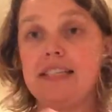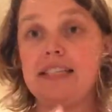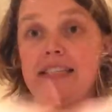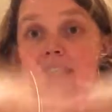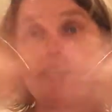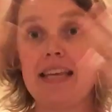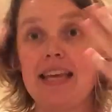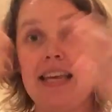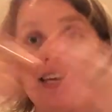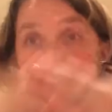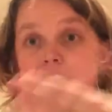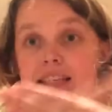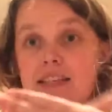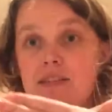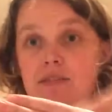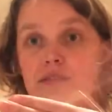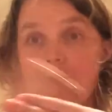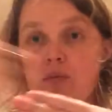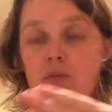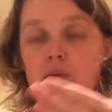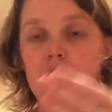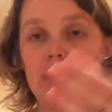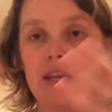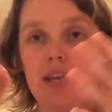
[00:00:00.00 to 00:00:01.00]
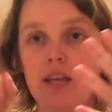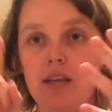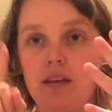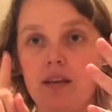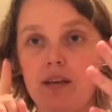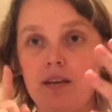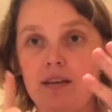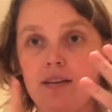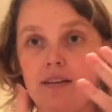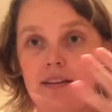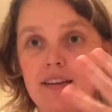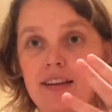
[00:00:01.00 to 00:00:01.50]
days of the
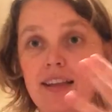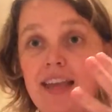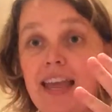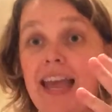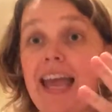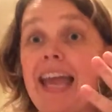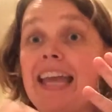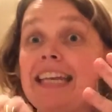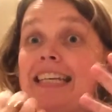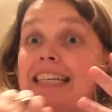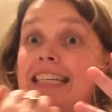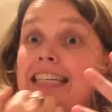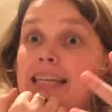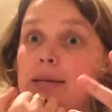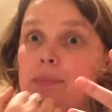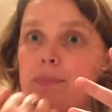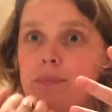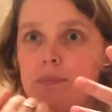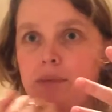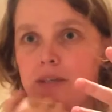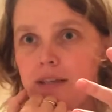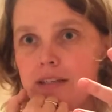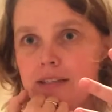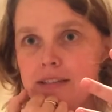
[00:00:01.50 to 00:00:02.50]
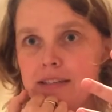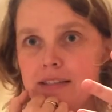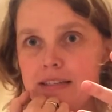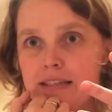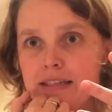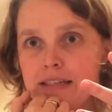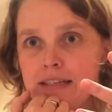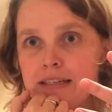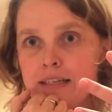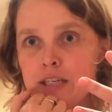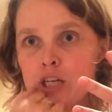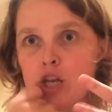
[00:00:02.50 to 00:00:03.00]
week, and numbers.
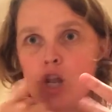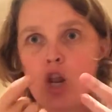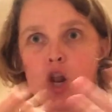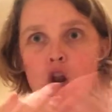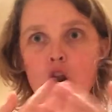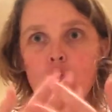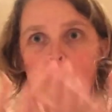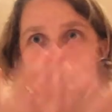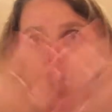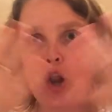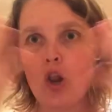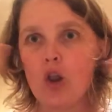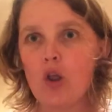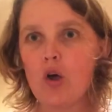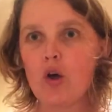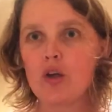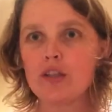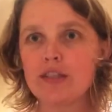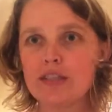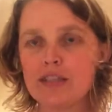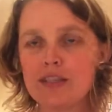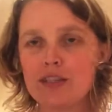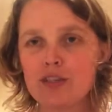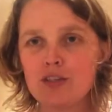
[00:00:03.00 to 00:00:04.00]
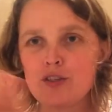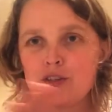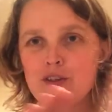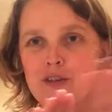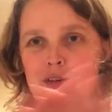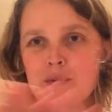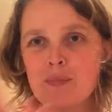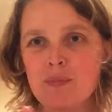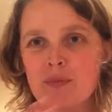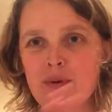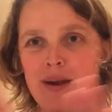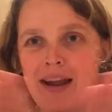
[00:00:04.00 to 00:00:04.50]
Lots. So you
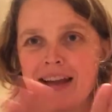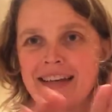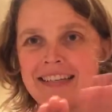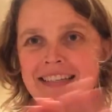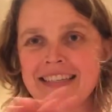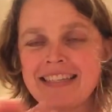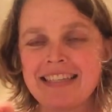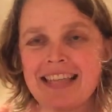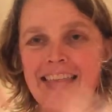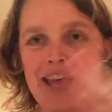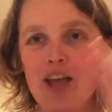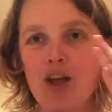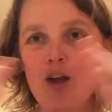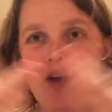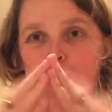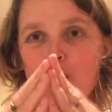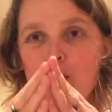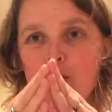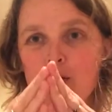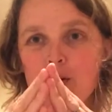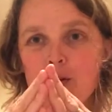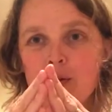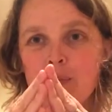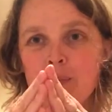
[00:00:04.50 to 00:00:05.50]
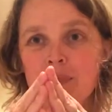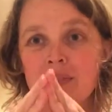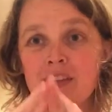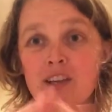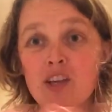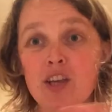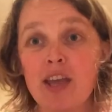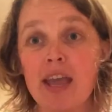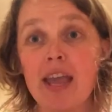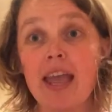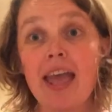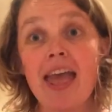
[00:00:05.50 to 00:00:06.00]
can practice that at home.
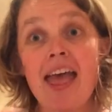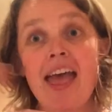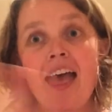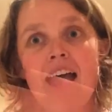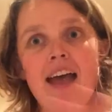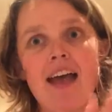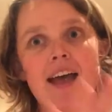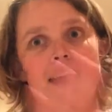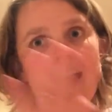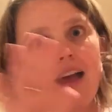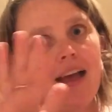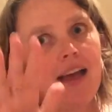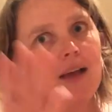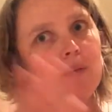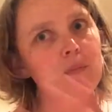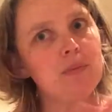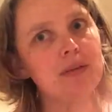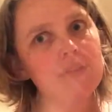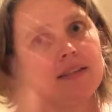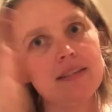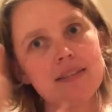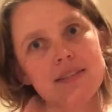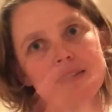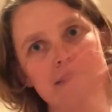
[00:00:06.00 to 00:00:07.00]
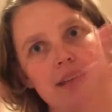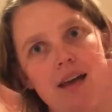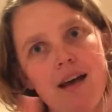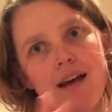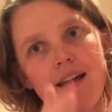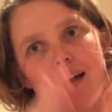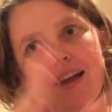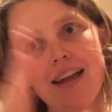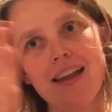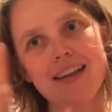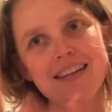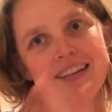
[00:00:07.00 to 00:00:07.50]
Okay, happy
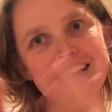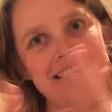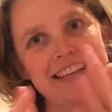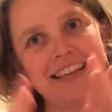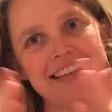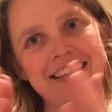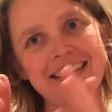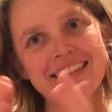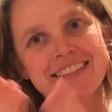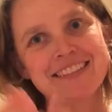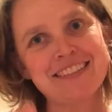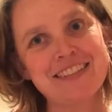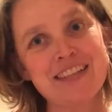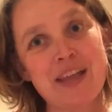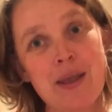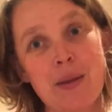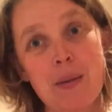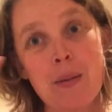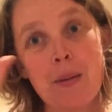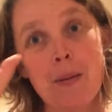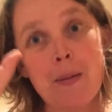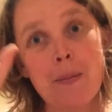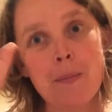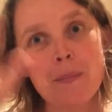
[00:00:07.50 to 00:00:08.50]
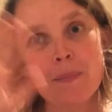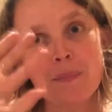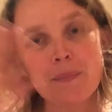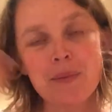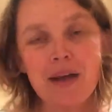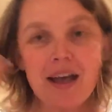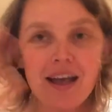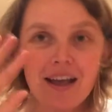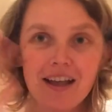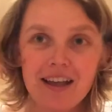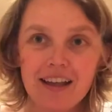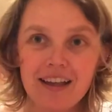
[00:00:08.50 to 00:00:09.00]
signing.
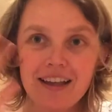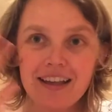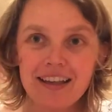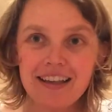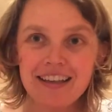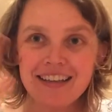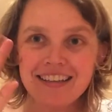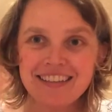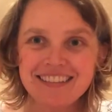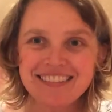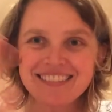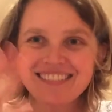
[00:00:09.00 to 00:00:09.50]
Bye.